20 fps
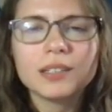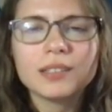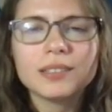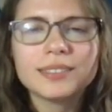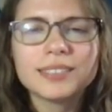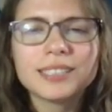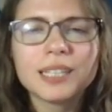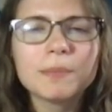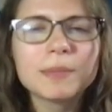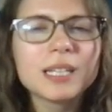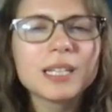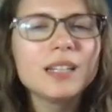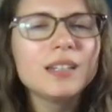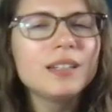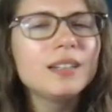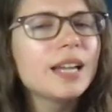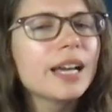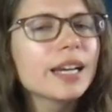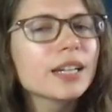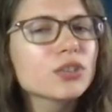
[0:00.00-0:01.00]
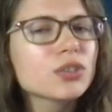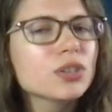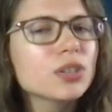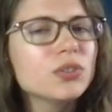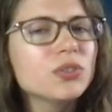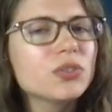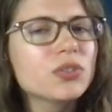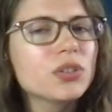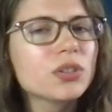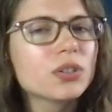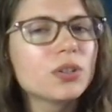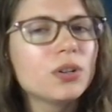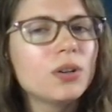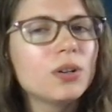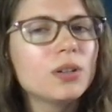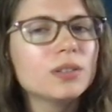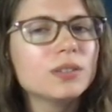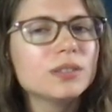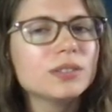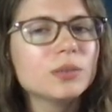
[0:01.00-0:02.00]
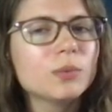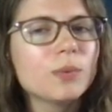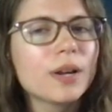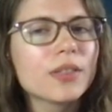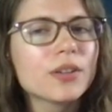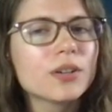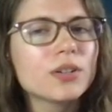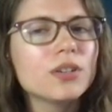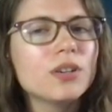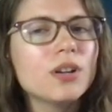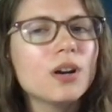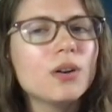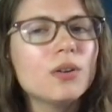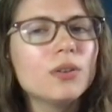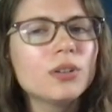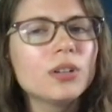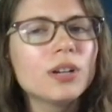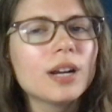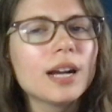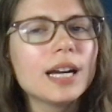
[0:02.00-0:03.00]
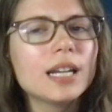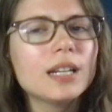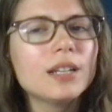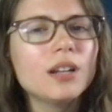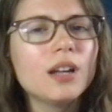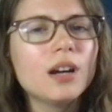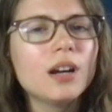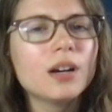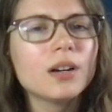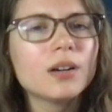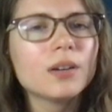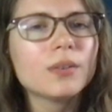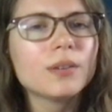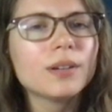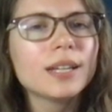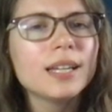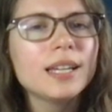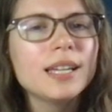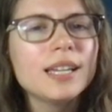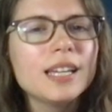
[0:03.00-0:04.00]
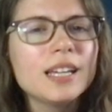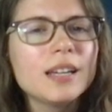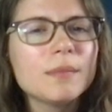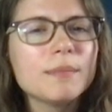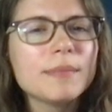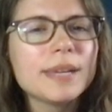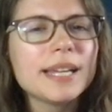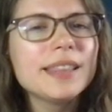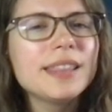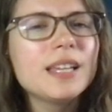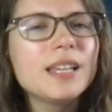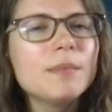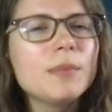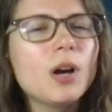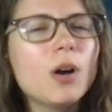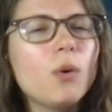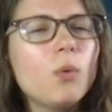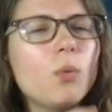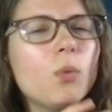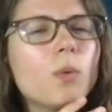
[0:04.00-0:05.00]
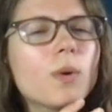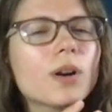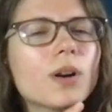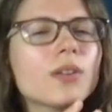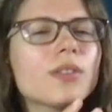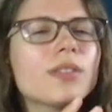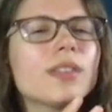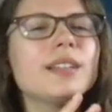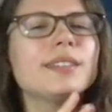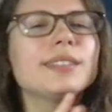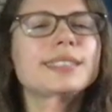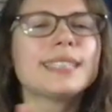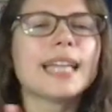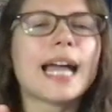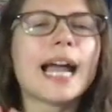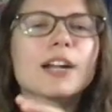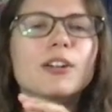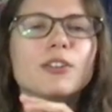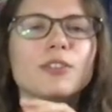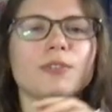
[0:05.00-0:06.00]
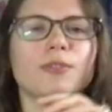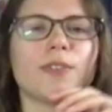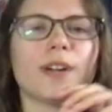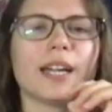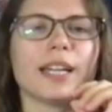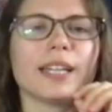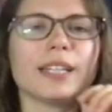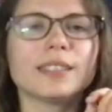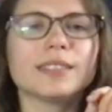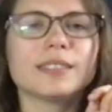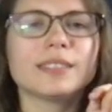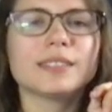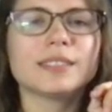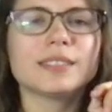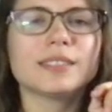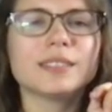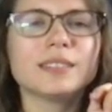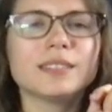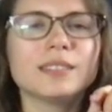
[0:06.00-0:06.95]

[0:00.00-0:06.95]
Some connection to the cult, whether known or unknown, made them a worthy sacrifice.